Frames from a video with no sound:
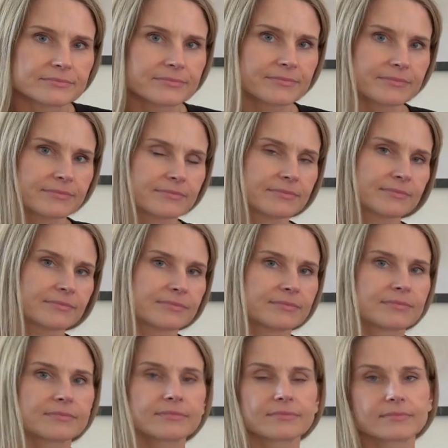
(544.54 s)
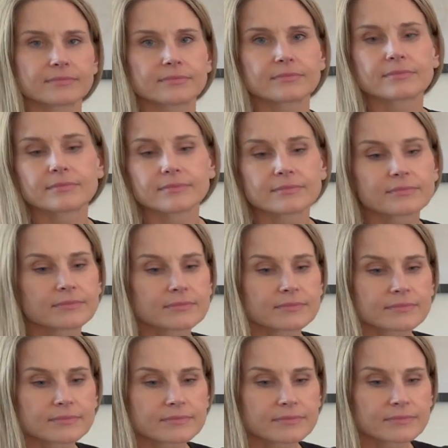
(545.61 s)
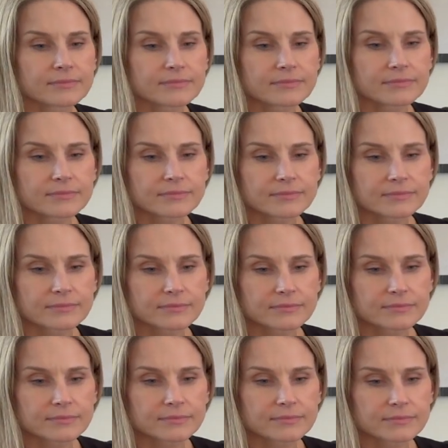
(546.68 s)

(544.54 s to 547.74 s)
This person isn't speaking.